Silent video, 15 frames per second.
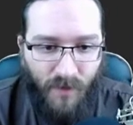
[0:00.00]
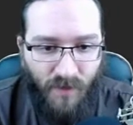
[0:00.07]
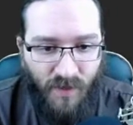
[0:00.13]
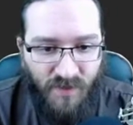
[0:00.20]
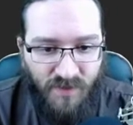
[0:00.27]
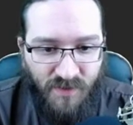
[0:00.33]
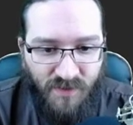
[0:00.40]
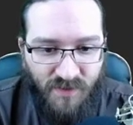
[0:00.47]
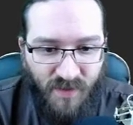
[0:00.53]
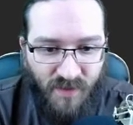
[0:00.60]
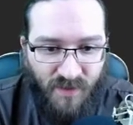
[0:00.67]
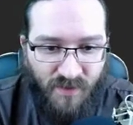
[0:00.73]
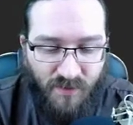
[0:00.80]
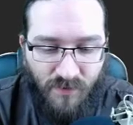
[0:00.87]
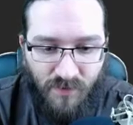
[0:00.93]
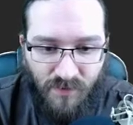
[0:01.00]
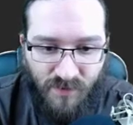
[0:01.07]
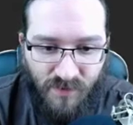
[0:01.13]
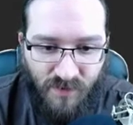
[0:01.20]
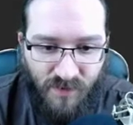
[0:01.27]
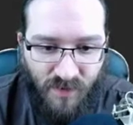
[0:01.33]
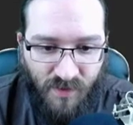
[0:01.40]
Okay, so this guy or
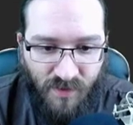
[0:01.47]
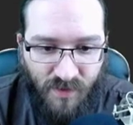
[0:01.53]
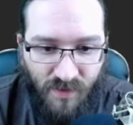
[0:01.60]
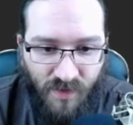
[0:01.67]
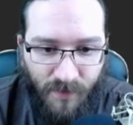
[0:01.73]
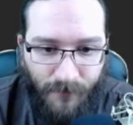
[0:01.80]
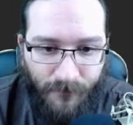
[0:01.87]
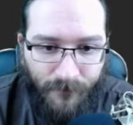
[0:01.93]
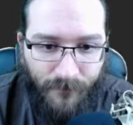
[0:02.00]
that guy